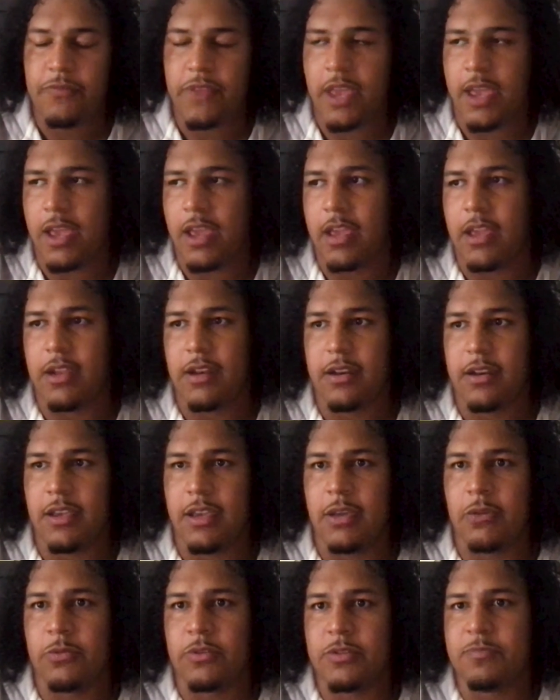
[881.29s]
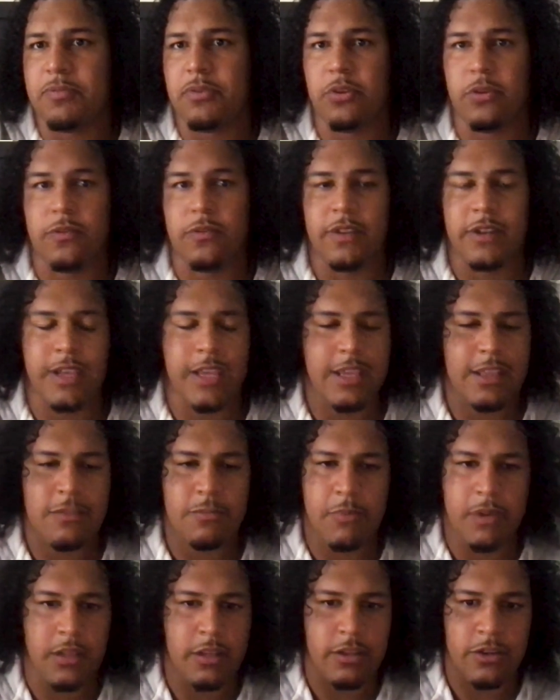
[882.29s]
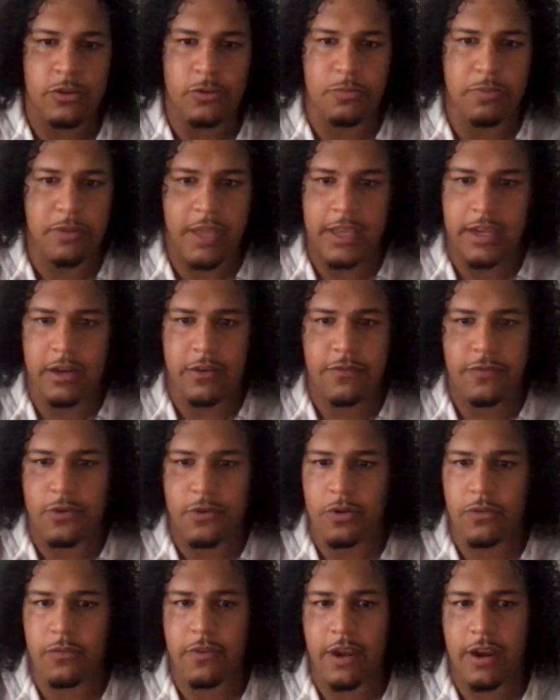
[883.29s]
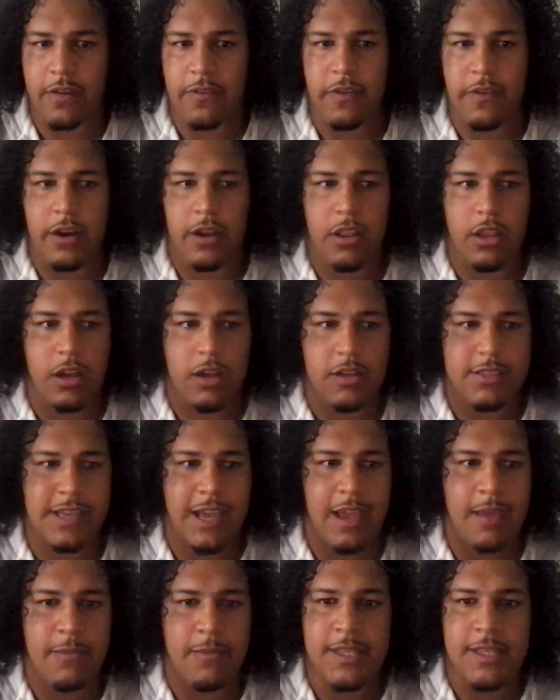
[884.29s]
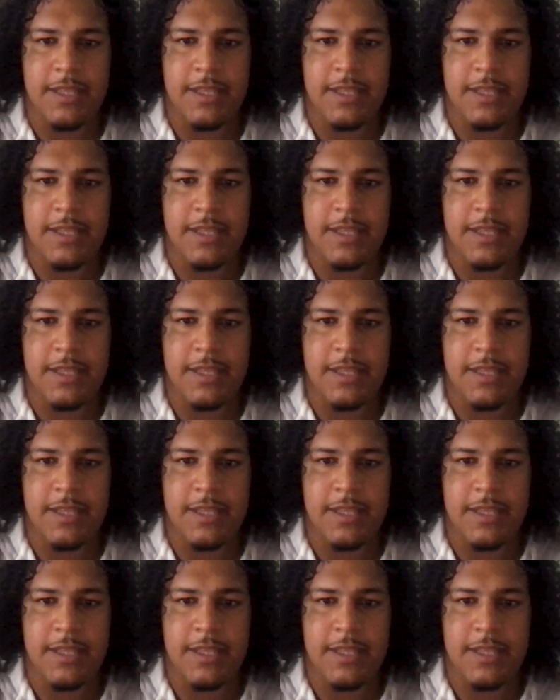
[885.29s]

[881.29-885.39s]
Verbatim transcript: And it was proven Heath Miller, who played here for a very, very long time yeah.